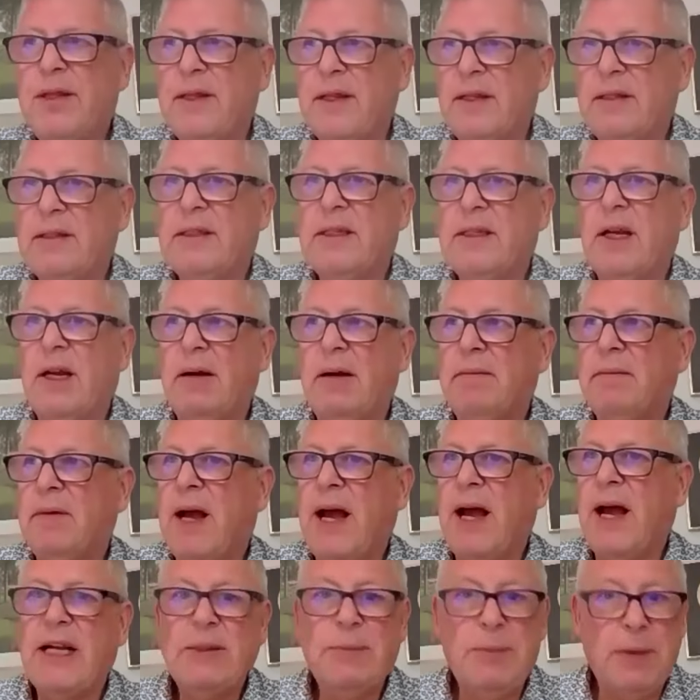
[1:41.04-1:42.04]
that um,
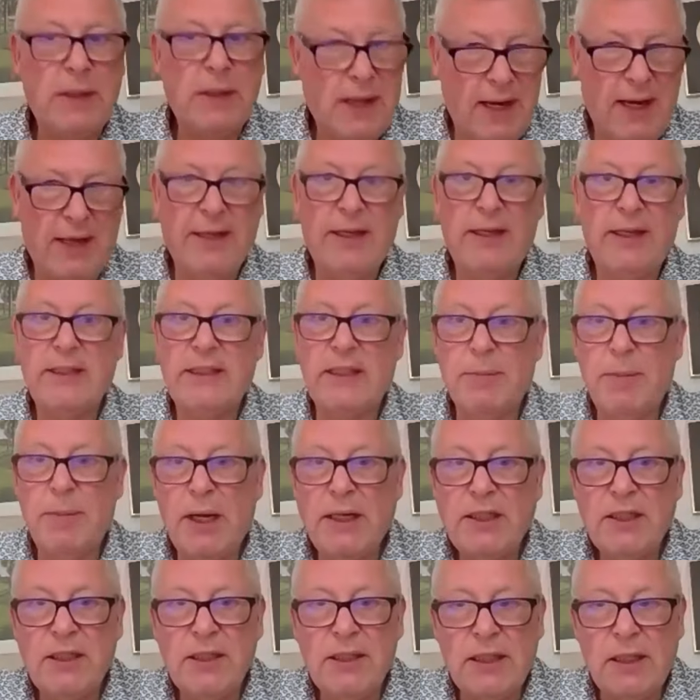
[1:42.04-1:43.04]
has been a headache, as I
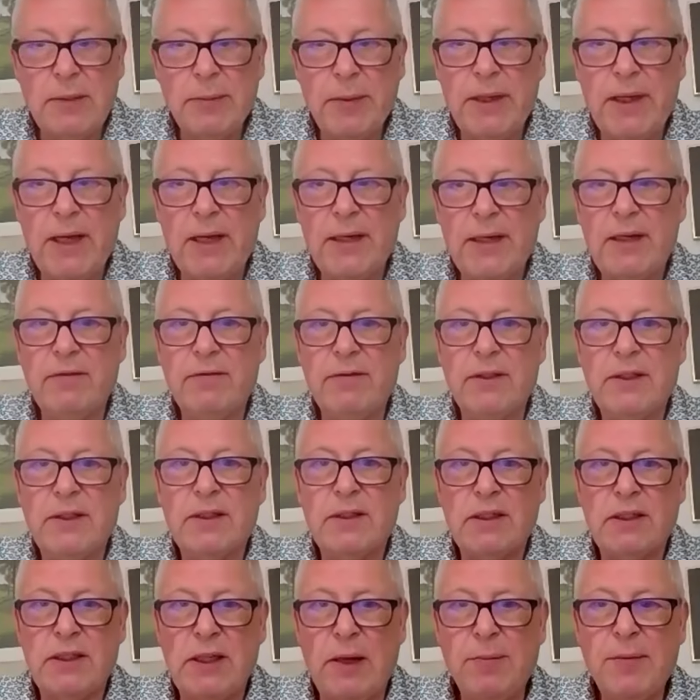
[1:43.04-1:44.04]
mentioned at the beginning, for
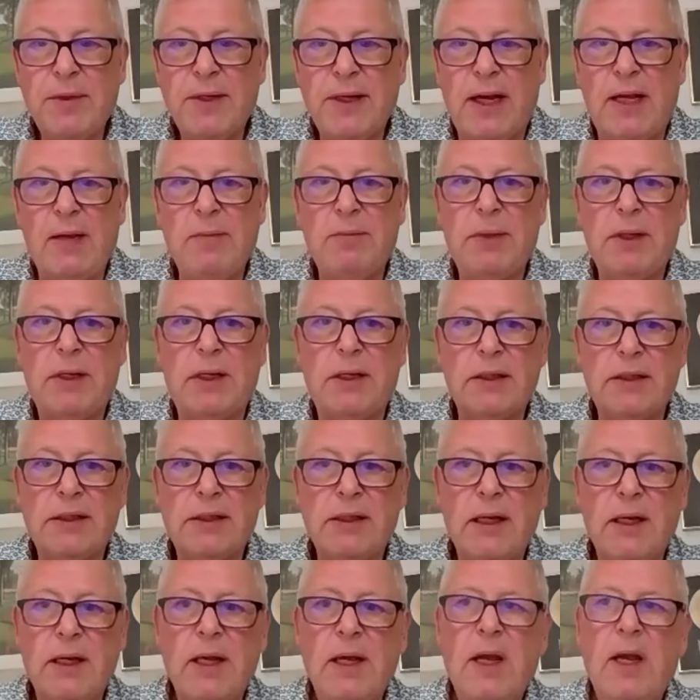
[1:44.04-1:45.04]
some time because
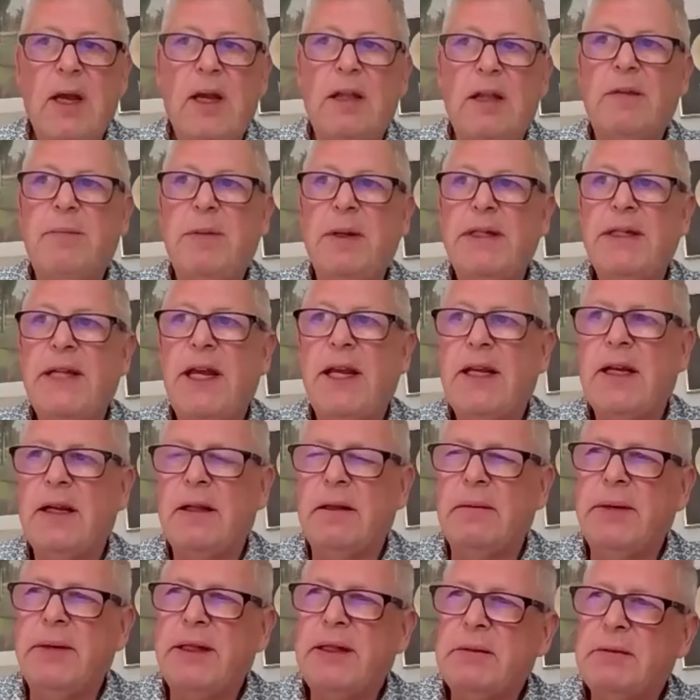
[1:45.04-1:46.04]
they've been
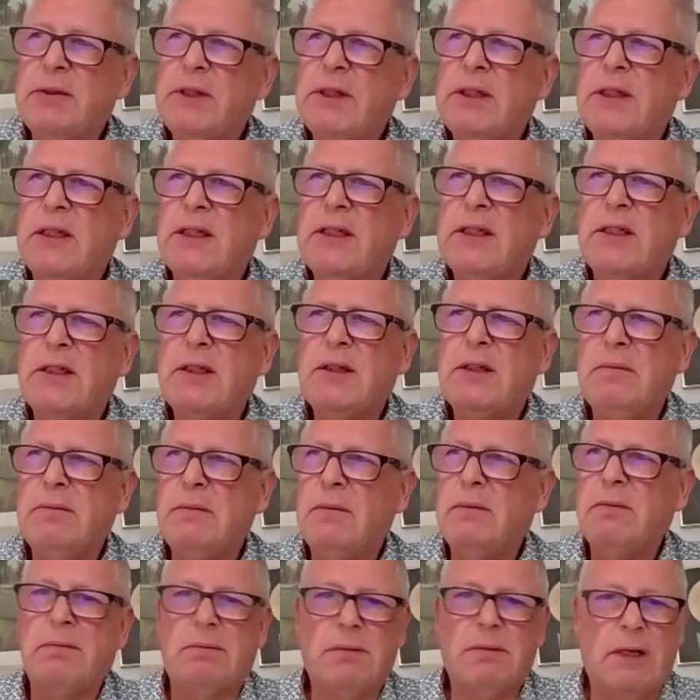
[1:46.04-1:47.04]
taking. There was there's a,
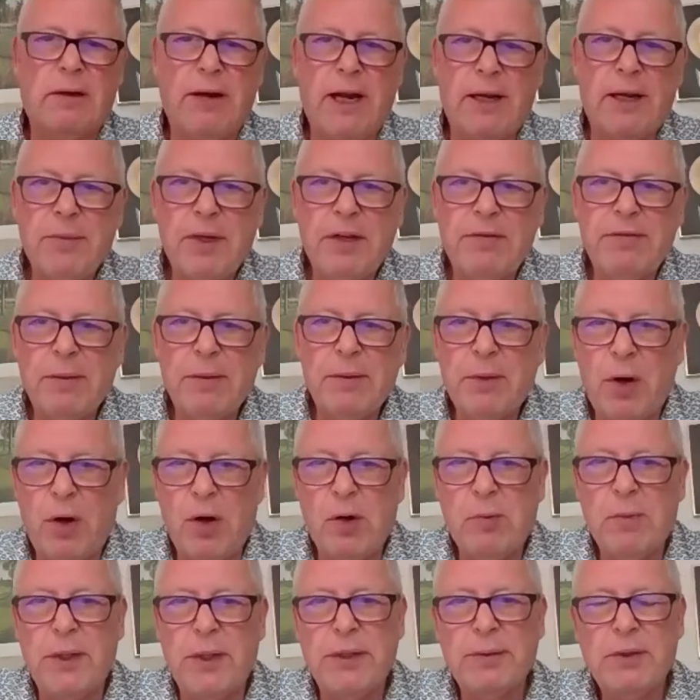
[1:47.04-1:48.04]
correct me if I'm
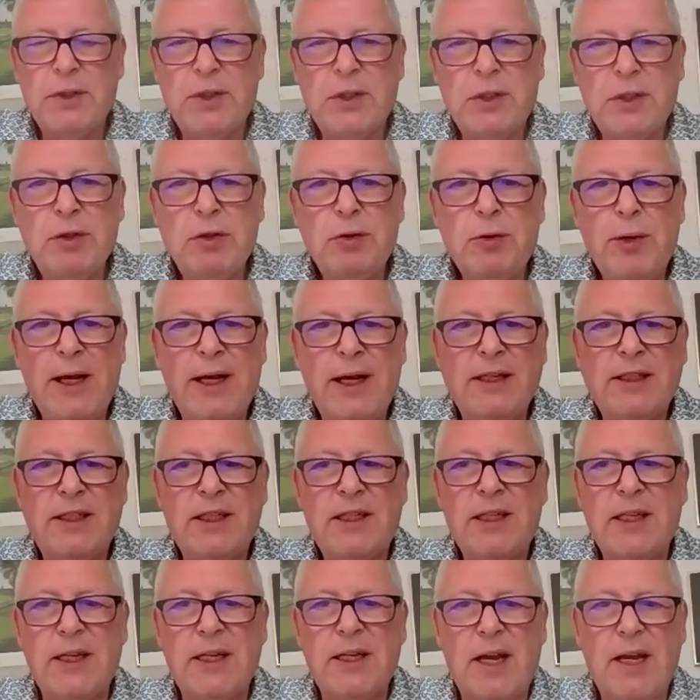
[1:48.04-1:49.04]
wrong, but there was two ways. You
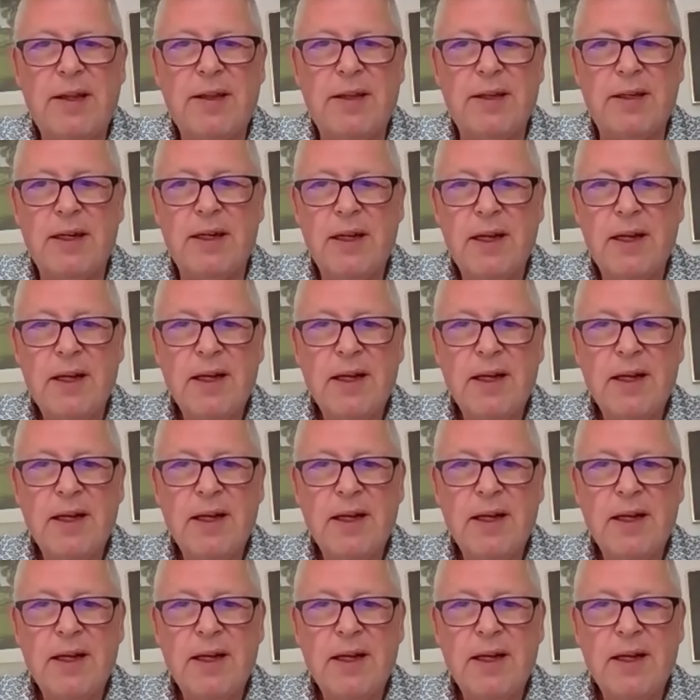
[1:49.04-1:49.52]
can either